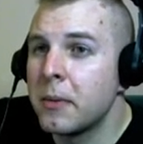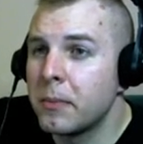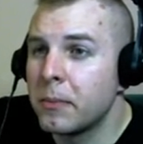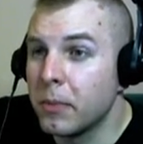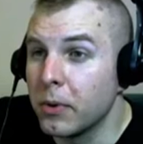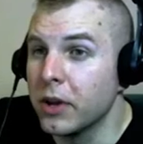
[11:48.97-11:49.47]

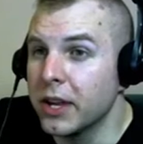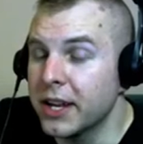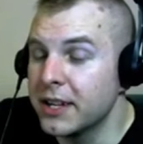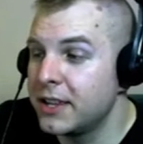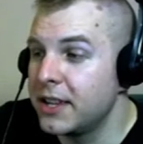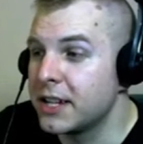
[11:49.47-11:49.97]

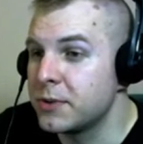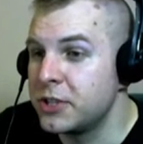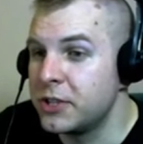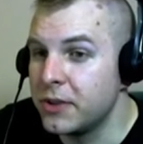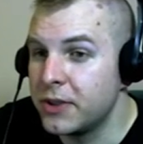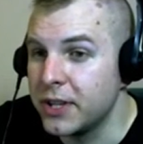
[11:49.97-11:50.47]
Brilliant. That's what
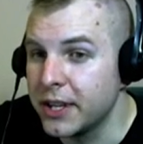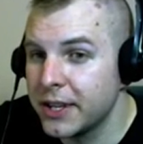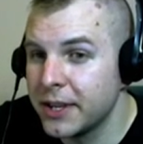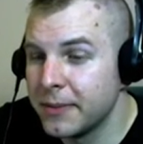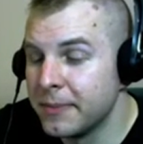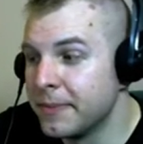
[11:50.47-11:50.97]
you think
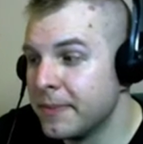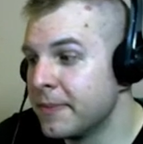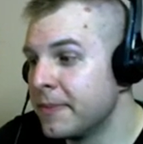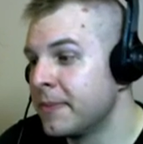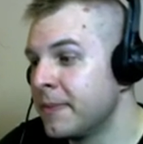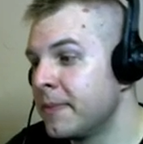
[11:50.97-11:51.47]

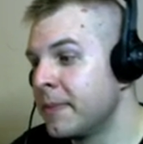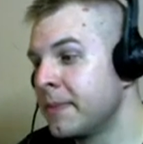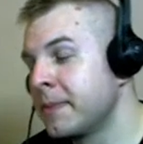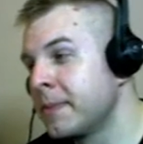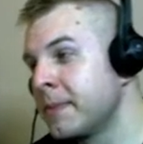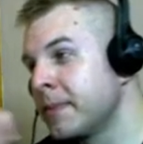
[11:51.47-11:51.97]
who
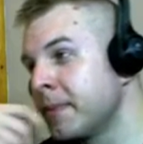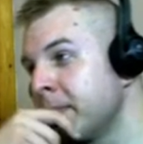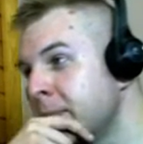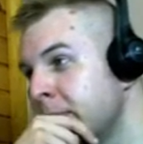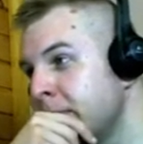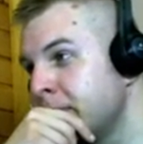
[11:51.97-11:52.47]
teach free
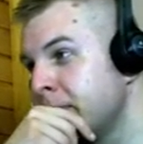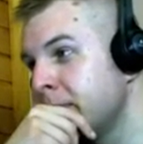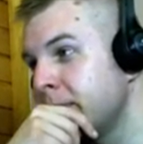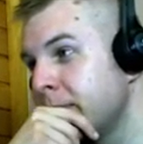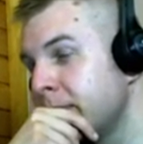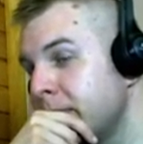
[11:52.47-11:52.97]
will.
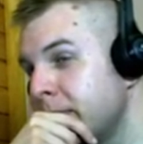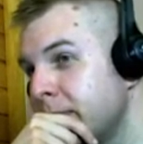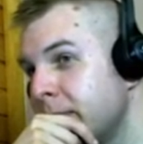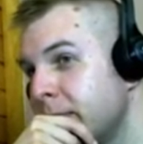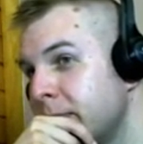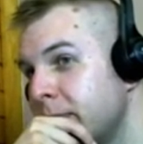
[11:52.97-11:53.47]

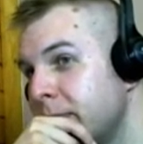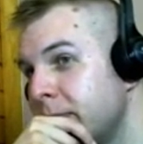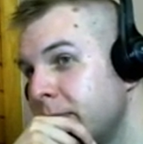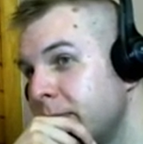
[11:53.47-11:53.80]
Let me give some